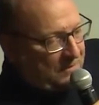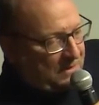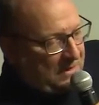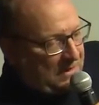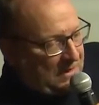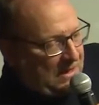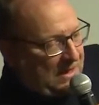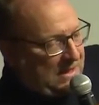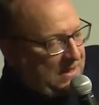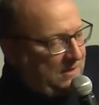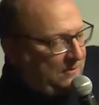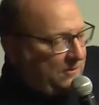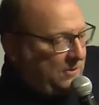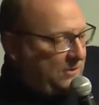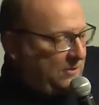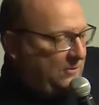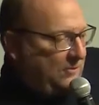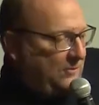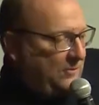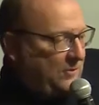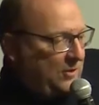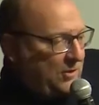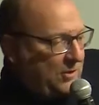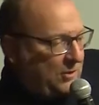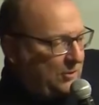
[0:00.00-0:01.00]
I even,
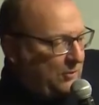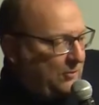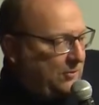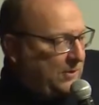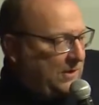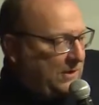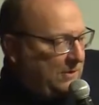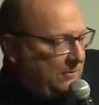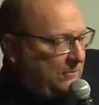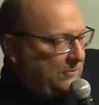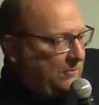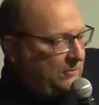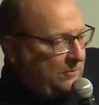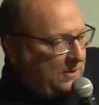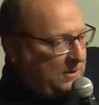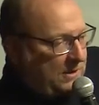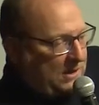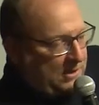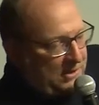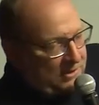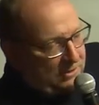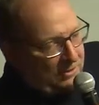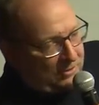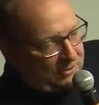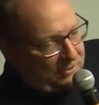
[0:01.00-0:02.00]
you know, when I
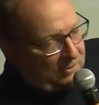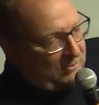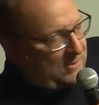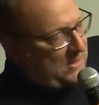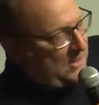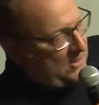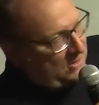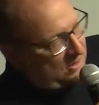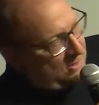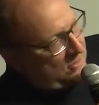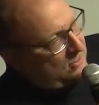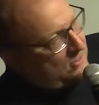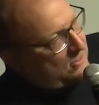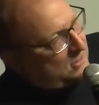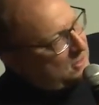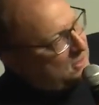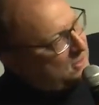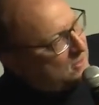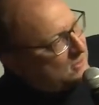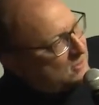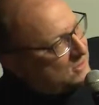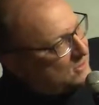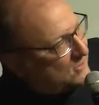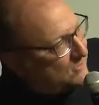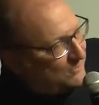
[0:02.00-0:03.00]
talk to my
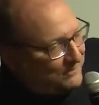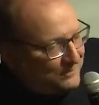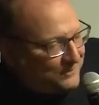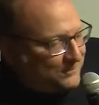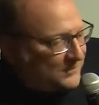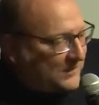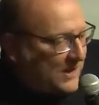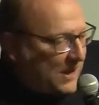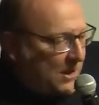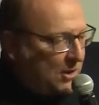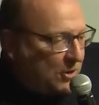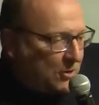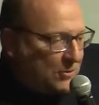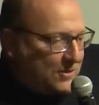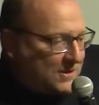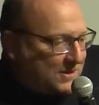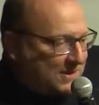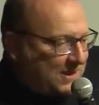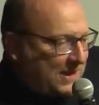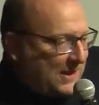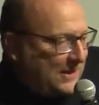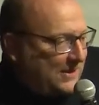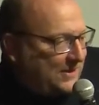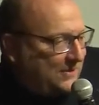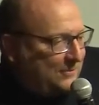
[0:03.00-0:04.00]
students, I always
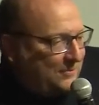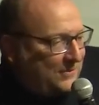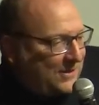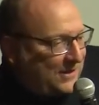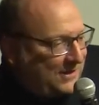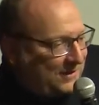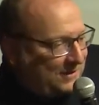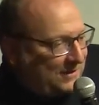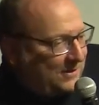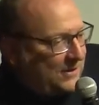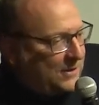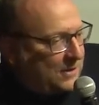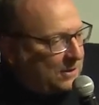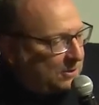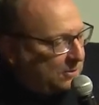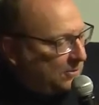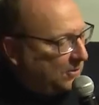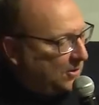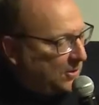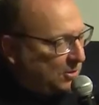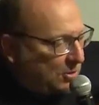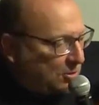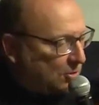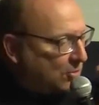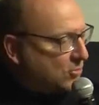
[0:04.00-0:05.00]
tell them that the
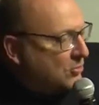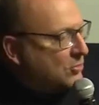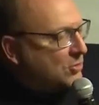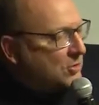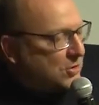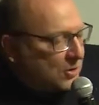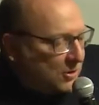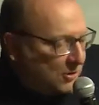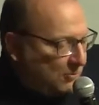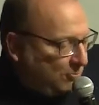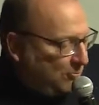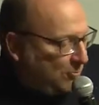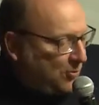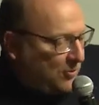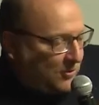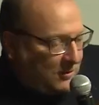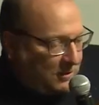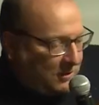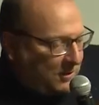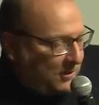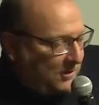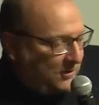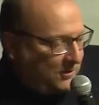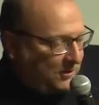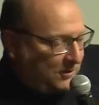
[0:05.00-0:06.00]
crucial
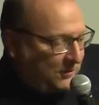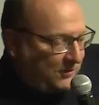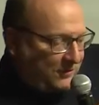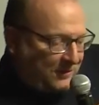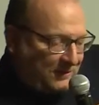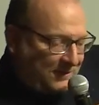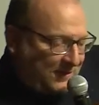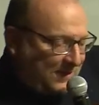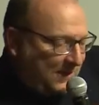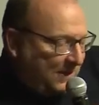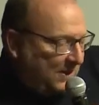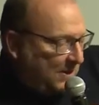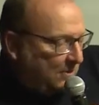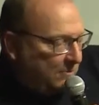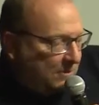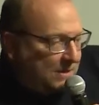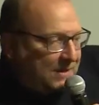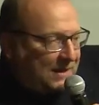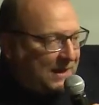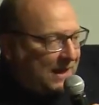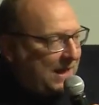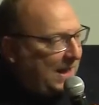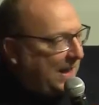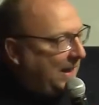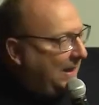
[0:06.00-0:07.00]
point of dealing with
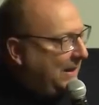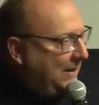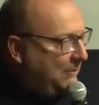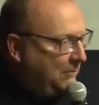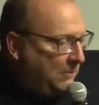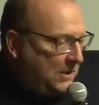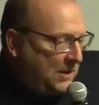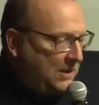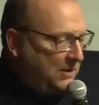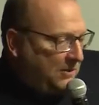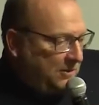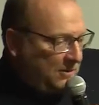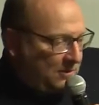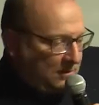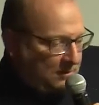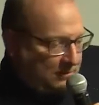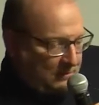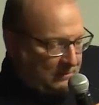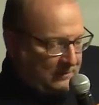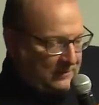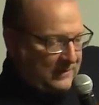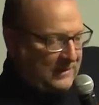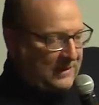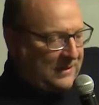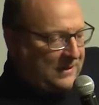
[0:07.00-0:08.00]
any medium,